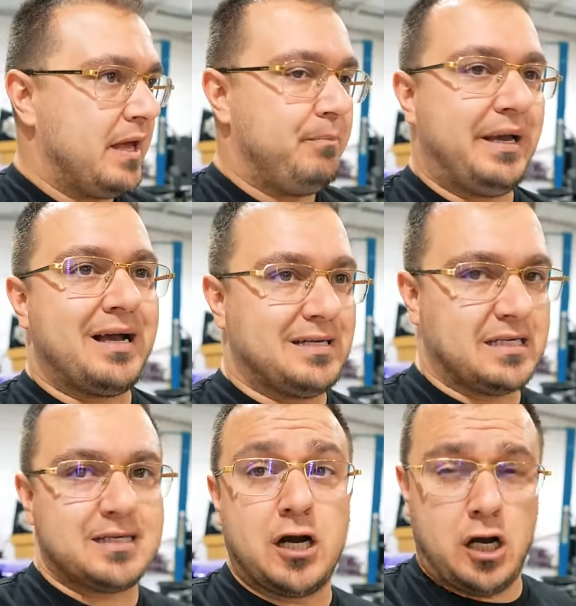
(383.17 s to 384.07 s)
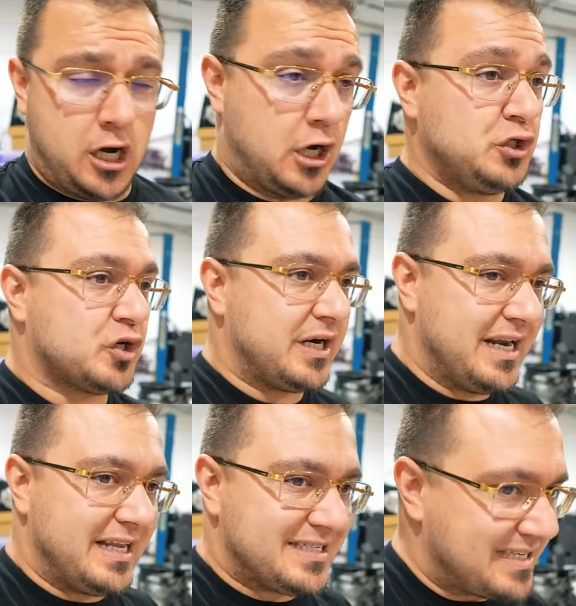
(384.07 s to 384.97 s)
because it's like
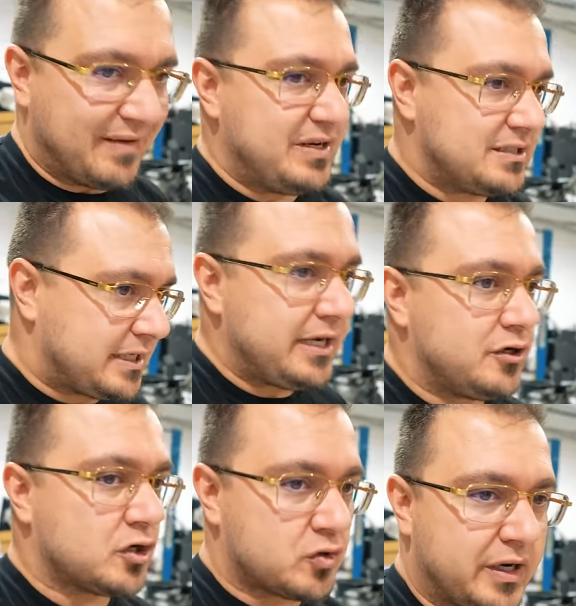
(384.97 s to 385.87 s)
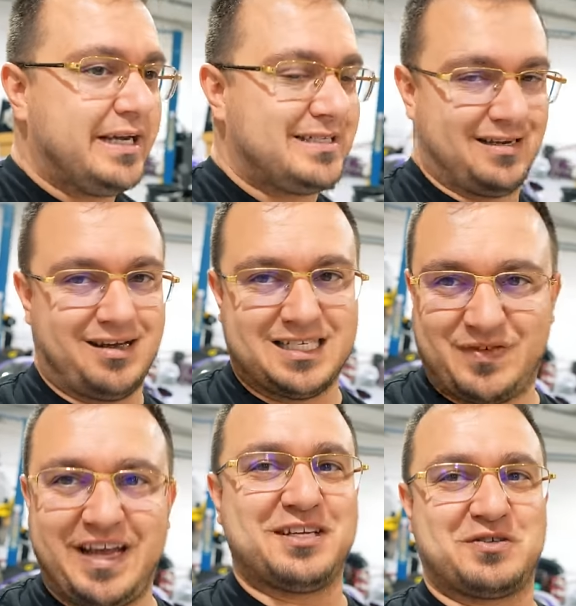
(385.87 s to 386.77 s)
117 degrees in Las
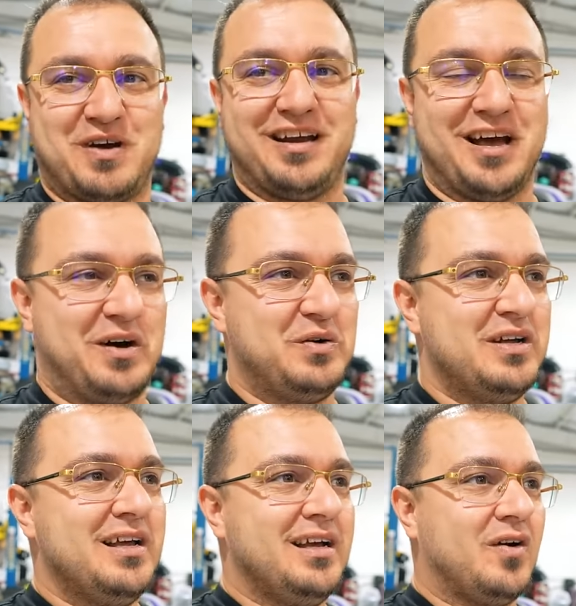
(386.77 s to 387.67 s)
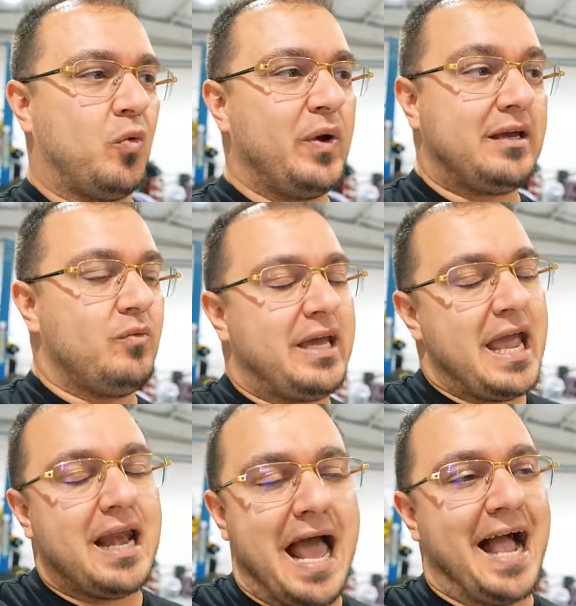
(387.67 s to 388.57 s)
Vegas right now, we
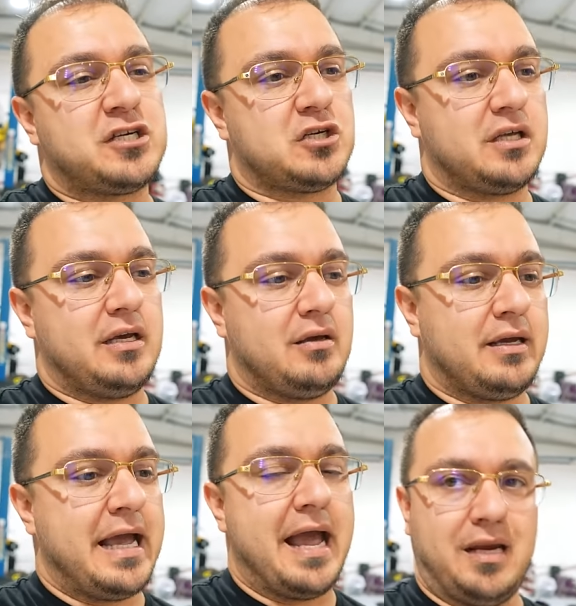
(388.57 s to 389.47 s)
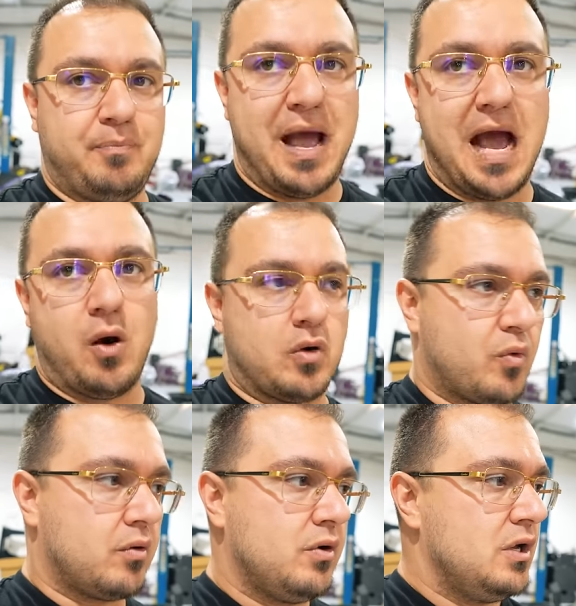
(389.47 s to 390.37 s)
can't actually get any
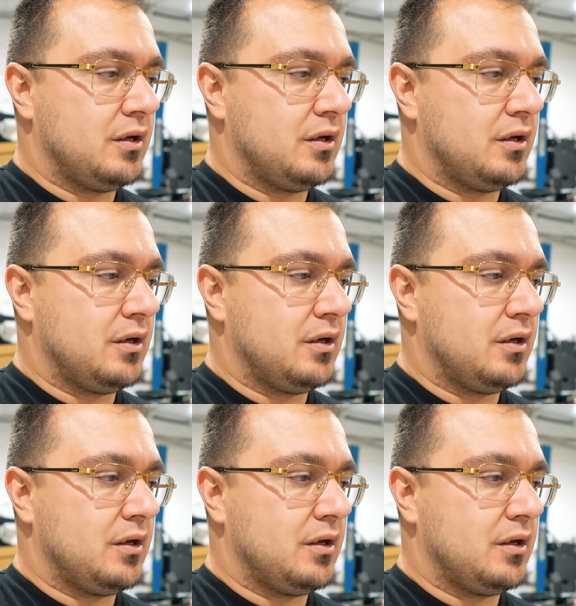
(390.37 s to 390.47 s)
power.